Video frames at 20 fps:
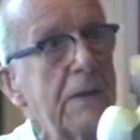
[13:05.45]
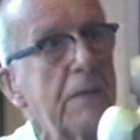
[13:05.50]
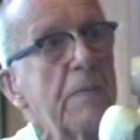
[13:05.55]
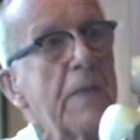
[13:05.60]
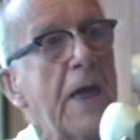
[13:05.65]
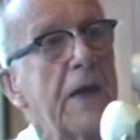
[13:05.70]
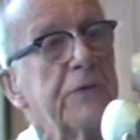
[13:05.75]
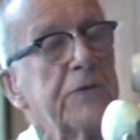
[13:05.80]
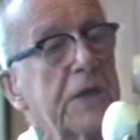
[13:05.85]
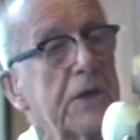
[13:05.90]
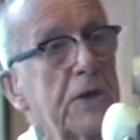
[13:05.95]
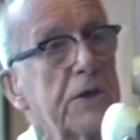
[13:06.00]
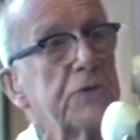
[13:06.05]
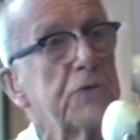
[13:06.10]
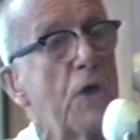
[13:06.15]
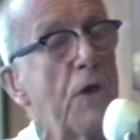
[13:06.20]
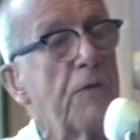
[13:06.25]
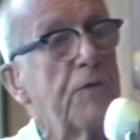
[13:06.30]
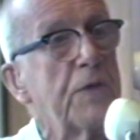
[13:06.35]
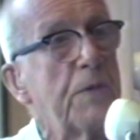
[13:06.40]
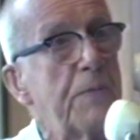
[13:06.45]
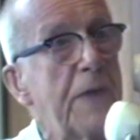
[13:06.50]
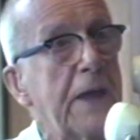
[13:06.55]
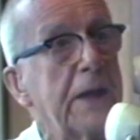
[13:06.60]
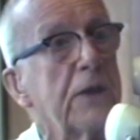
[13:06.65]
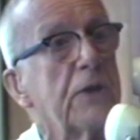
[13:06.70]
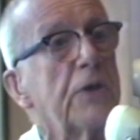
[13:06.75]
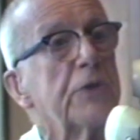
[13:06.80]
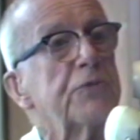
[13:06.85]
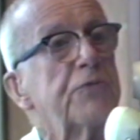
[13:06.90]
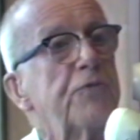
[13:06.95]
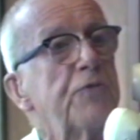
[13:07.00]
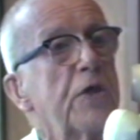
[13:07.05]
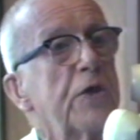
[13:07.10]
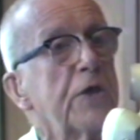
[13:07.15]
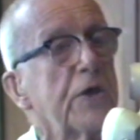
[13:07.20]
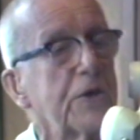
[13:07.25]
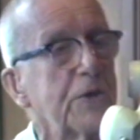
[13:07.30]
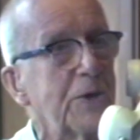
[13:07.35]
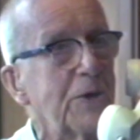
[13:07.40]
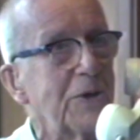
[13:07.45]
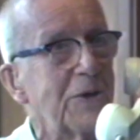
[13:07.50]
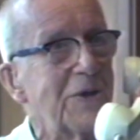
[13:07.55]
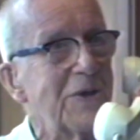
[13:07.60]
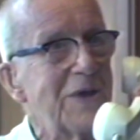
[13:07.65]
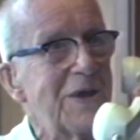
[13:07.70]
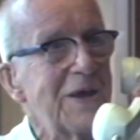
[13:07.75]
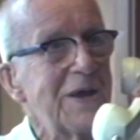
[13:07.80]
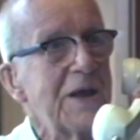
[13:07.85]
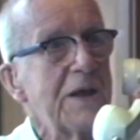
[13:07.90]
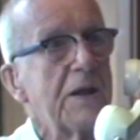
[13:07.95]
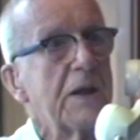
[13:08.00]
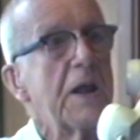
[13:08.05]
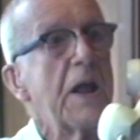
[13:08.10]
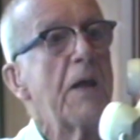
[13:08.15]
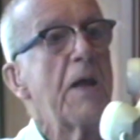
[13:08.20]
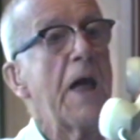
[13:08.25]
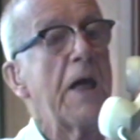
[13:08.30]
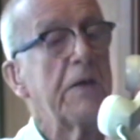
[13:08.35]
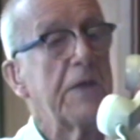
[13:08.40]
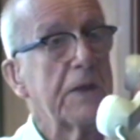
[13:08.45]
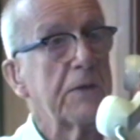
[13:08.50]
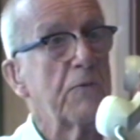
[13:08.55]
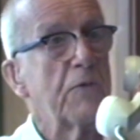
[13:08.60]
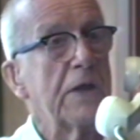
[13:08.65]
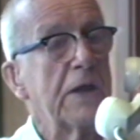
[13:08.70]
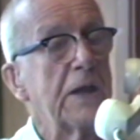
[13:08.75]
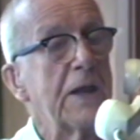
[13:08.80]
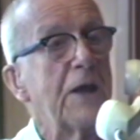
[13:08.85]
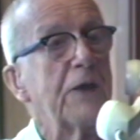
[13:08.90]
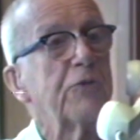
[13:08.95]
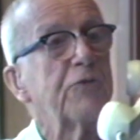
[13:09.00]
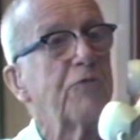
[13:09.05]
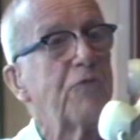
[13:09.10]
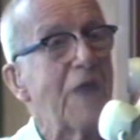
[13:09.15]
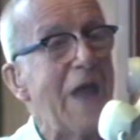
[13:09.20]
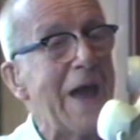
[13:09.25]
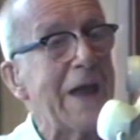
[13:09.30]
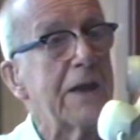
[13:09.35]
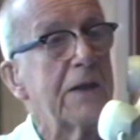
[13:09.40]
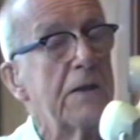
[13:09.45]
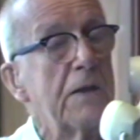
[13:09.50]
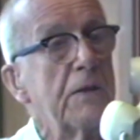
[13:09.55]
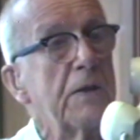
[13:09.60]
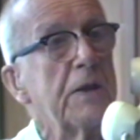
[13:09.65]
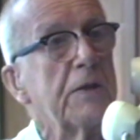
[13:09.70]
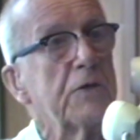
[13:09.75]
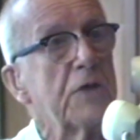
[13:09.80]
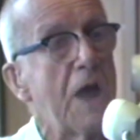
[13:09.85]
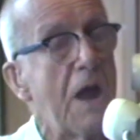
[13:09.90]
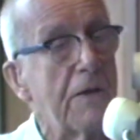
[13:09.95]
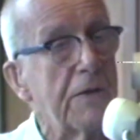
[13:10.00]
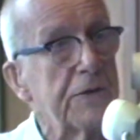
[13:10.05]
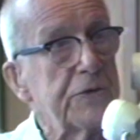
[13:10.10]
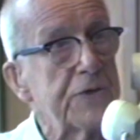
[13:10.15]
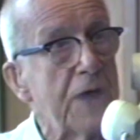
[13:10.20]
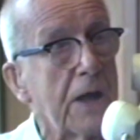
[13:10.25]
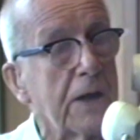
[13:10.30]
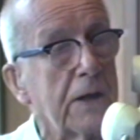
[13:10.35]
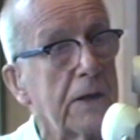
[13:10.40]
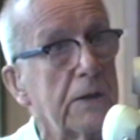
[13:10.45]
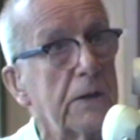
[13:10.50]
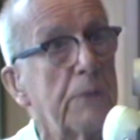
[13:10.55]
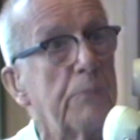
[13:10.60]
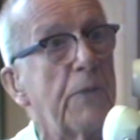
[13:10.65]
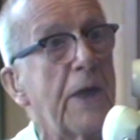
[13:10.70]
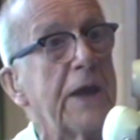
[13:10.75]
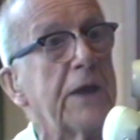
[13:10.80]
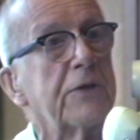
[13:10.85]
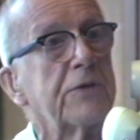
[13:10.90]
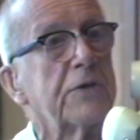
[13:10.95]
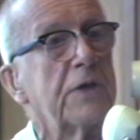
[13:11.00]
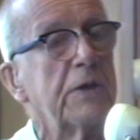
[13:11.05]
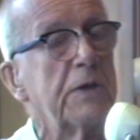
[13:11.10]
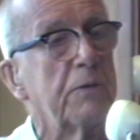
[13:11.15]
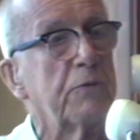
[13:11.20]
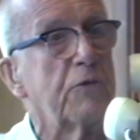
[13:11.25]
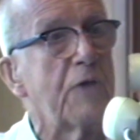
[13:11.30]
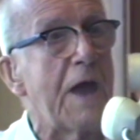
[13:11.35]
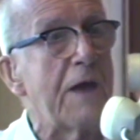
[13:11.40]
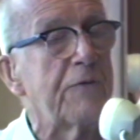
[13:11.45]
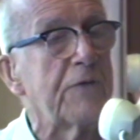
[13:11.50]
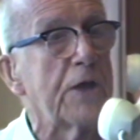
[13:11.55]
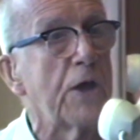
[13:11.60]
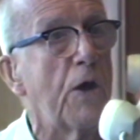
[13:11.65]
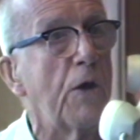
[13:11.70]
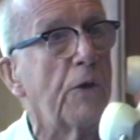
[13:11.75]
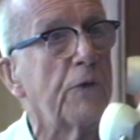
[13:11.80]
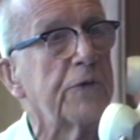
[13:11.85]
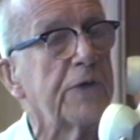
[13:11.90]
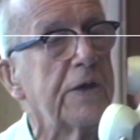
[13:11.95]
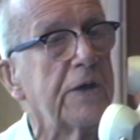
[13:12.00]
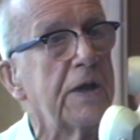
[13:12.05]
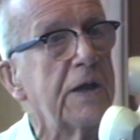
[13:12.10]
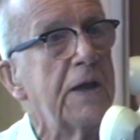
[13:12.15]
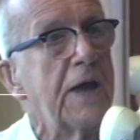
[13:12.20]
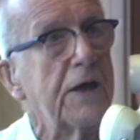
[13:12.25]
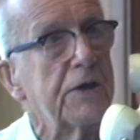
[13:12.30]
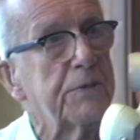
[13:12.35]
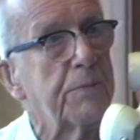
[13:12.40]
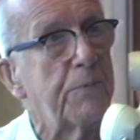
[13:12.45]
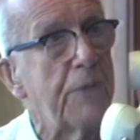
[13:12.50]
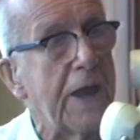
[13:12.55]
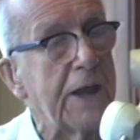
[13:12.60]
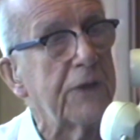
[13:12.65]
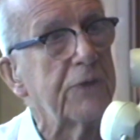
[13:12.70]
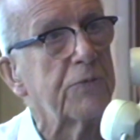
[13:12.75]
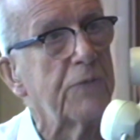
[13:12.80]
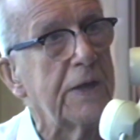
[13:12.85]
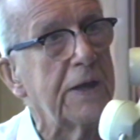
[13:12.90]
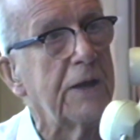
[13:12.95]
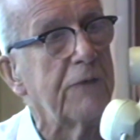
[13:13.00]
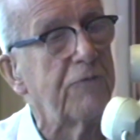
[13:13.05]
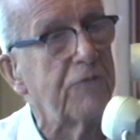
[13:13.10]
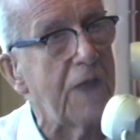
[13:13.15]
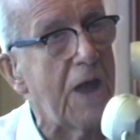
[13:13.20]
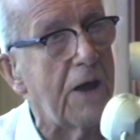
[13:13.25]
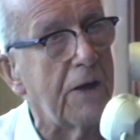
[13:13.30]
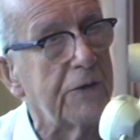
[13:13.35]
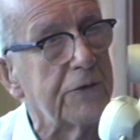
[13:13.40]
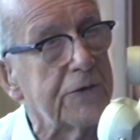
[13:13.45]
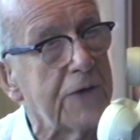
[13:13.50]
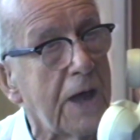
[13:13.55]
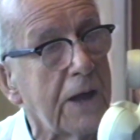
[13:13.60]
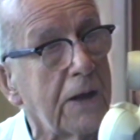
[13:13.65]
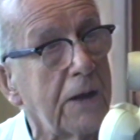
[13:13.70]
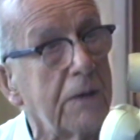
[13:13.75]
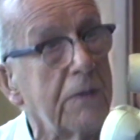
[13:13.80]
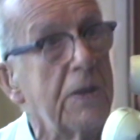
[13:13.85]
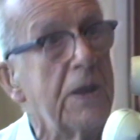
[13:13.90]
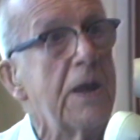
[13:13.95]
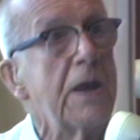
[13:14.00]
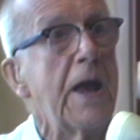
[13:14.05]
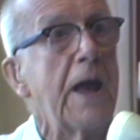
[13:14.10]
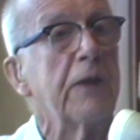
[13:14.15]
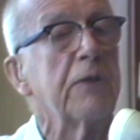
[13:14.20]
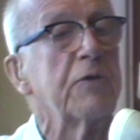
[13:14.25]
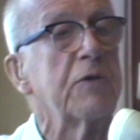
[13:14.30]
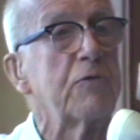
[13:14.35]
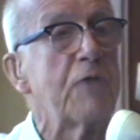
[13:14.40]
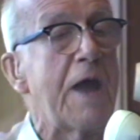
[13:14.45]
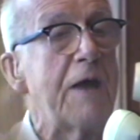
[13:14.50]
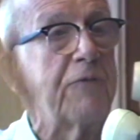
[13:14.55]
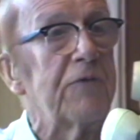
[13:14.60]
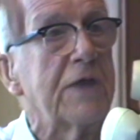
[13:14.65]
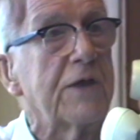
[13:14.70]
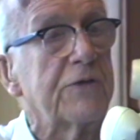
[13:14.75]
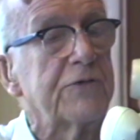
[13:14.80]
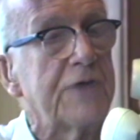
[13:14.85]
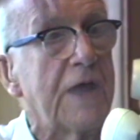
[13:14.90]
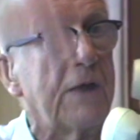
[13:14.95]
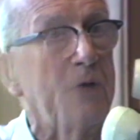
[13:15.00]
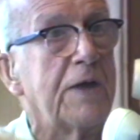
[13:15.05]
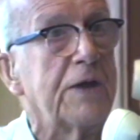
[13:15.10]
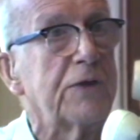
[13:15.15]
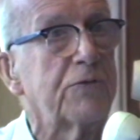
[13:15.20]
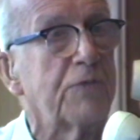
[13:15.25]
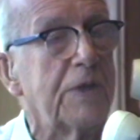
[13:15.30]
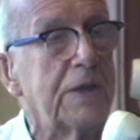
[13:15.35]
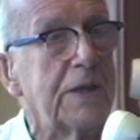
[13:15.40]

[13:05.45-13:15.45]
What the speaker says: As it gets off the bed, it goes vertical. And when it lies flat, it's horizontal. And the gravity holds it as brakes when it's horizontal, and the gravity accelerates when